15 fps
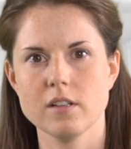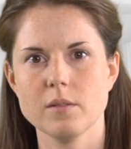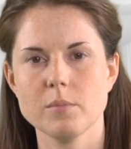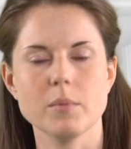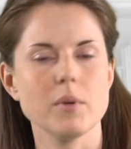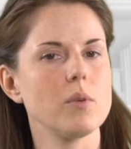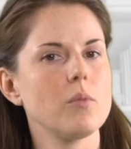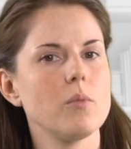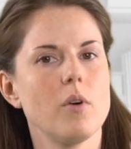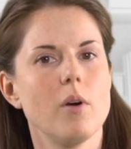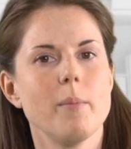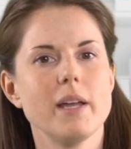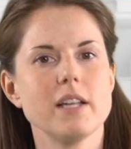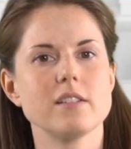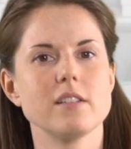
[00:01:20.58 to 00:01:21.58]
But
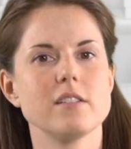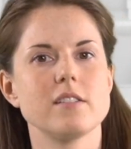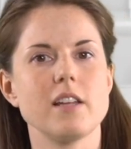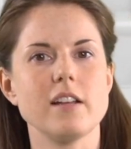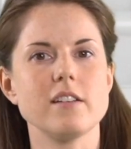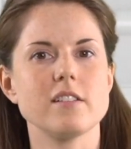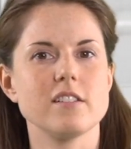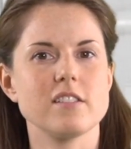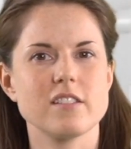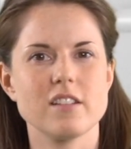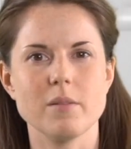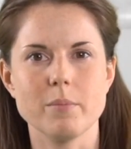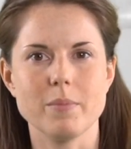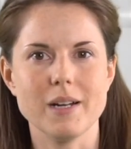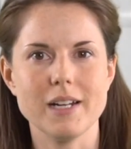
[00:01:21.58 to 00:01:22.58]
what makes a sentence
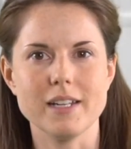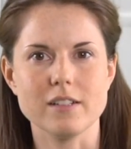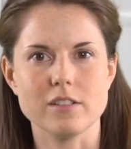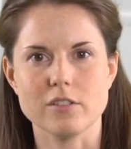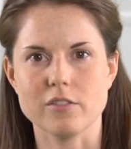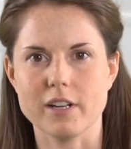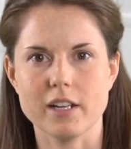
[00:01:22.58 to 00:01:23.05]
complete or